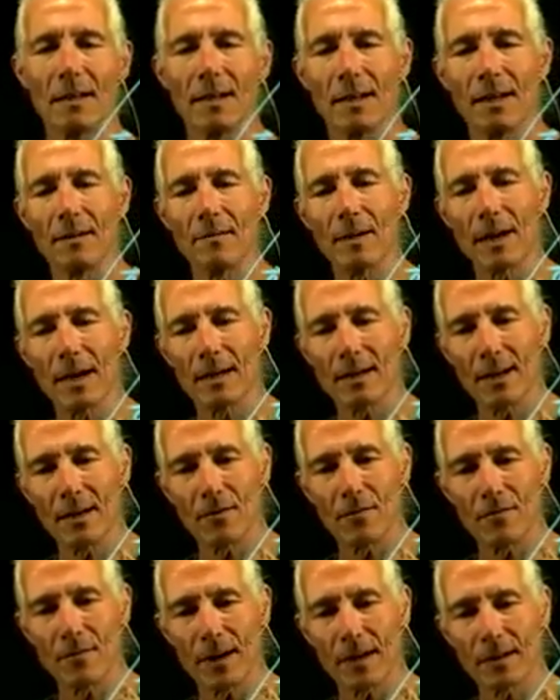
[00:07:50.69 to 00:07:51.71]
and we got another
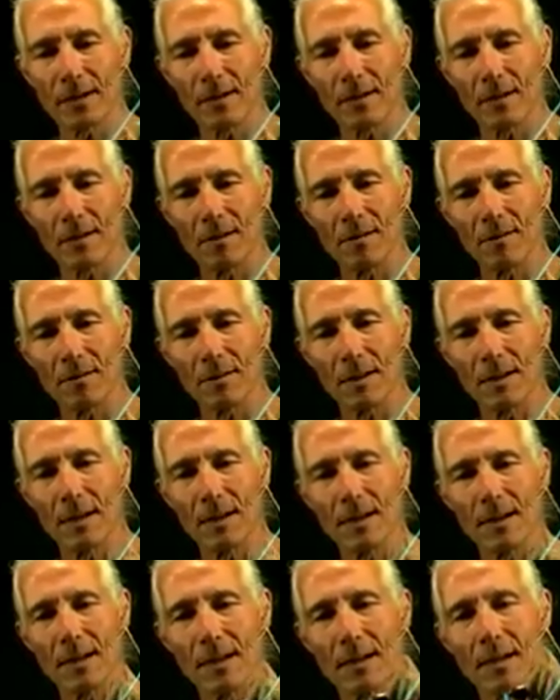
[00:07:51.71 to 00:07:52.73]
vector,
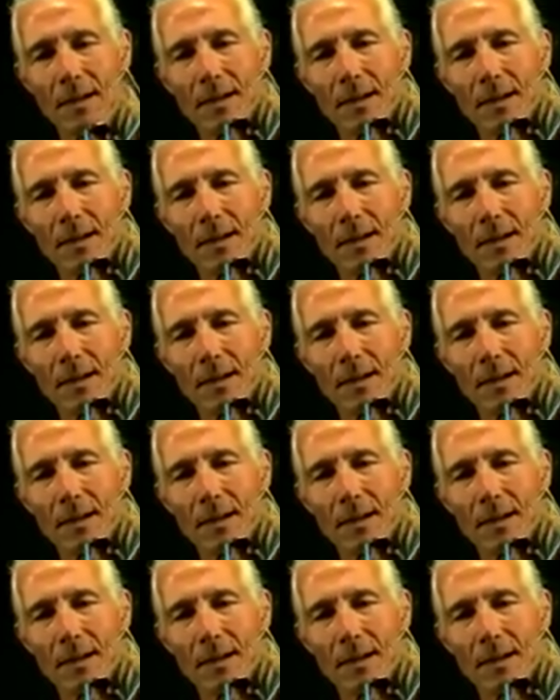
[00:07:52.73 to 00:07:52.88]
say